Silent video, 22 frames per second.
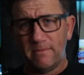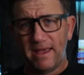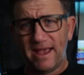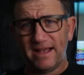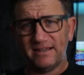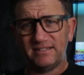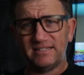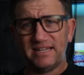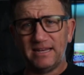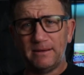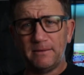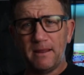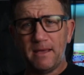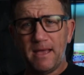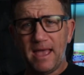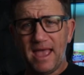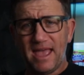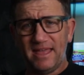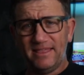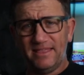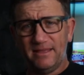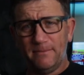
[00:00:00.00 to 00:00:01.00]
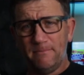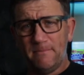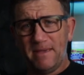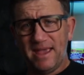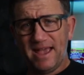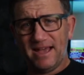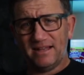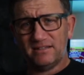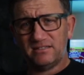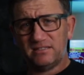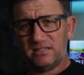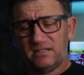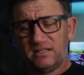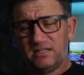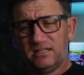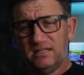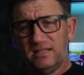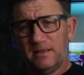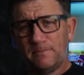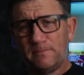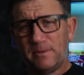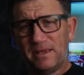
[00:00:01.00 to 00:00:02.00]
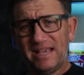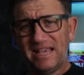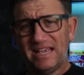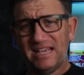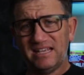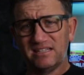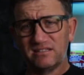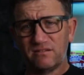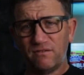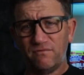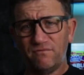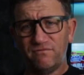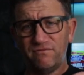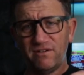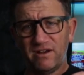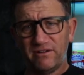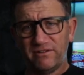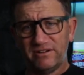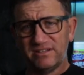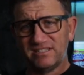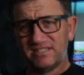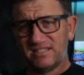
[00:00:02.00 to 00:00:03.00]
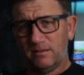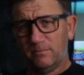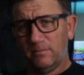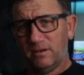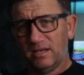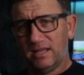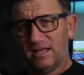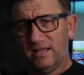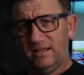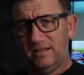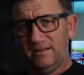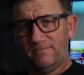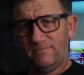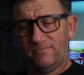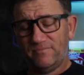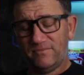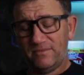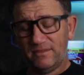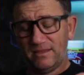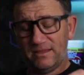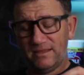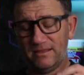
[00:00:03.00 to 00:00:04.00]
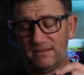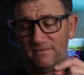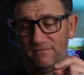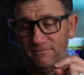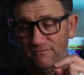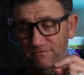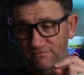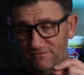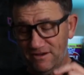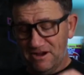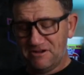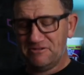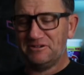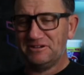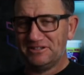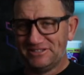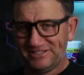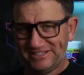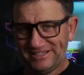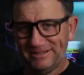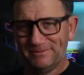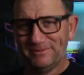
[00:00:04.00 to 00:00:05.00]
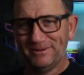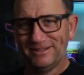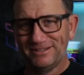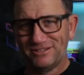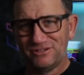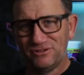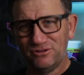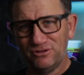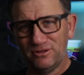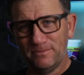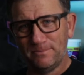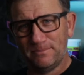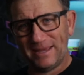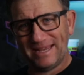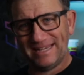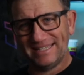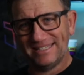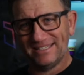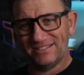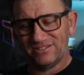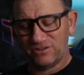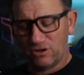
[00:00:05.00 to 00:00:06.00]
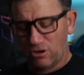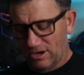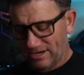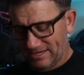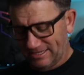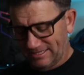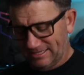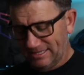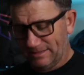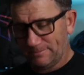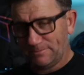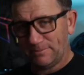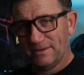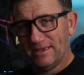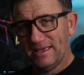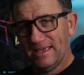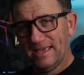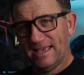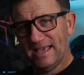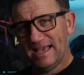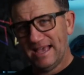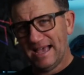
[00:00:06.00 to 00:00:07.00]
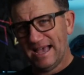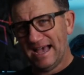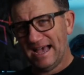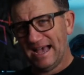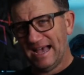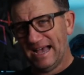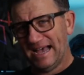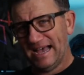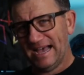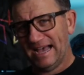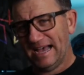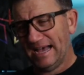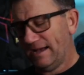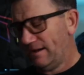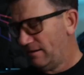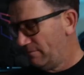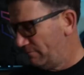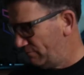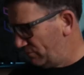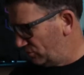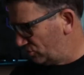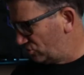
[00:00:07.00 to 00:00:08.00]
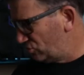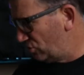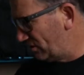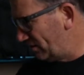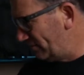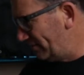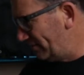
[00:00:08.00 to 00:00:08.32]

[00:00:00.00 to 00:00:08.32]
mounting, and the mount clip is very similar to the Peak Design clip. We'll talk a